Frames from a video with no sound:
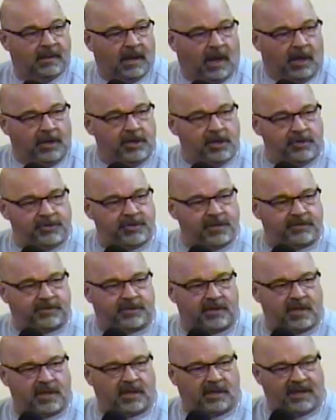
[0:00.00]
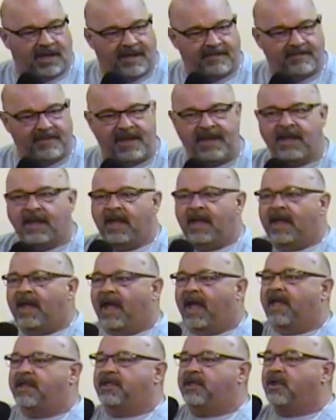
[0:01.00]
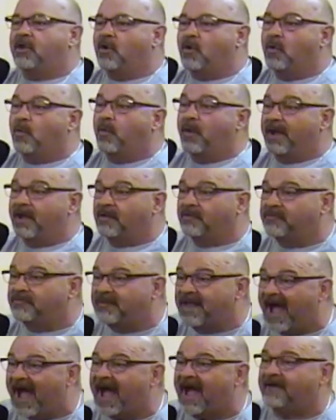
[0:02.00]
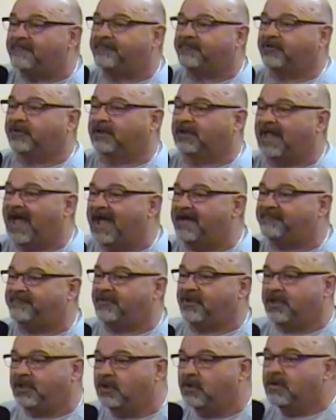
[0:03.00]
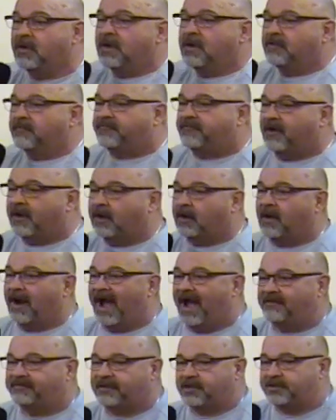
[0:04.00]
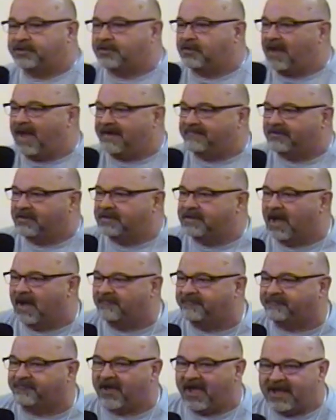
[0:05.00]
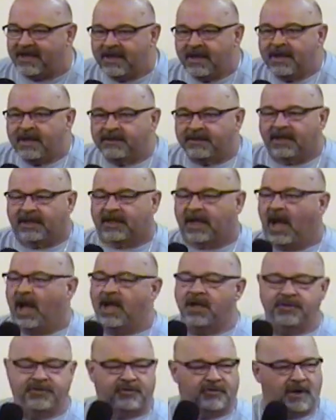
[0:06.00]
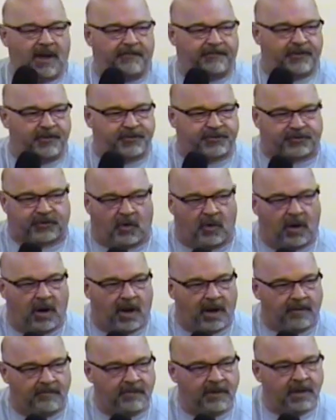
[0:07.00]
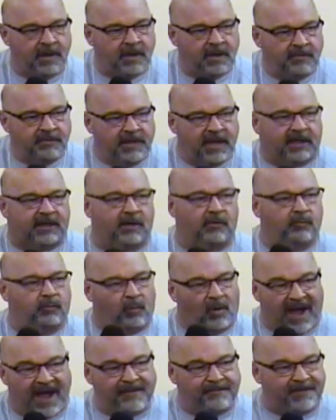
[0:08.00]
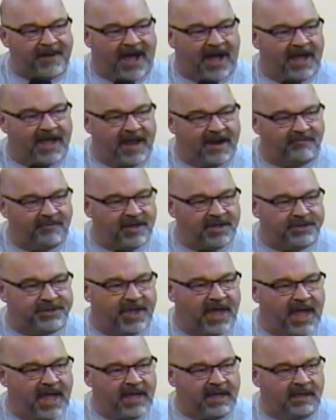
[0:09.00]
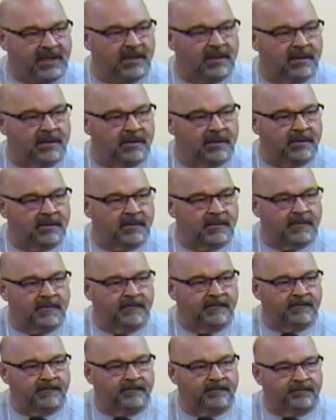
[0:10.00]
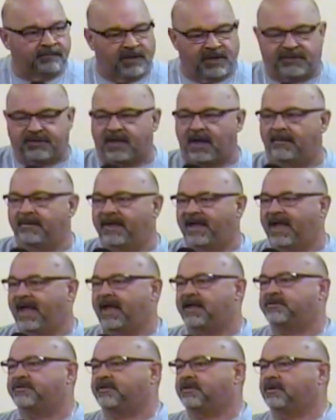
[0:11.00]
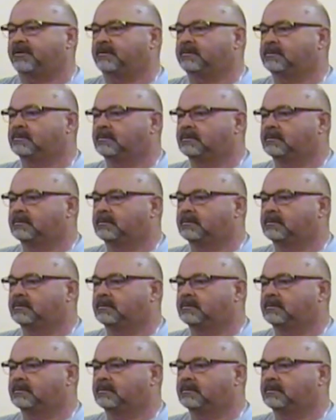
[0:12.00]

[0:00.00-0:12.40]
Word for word: Are you just going to let me? And you will not, for the life of you, figure out that you have enough faith to conjure up a storm that could wipe out everything that's coming at you.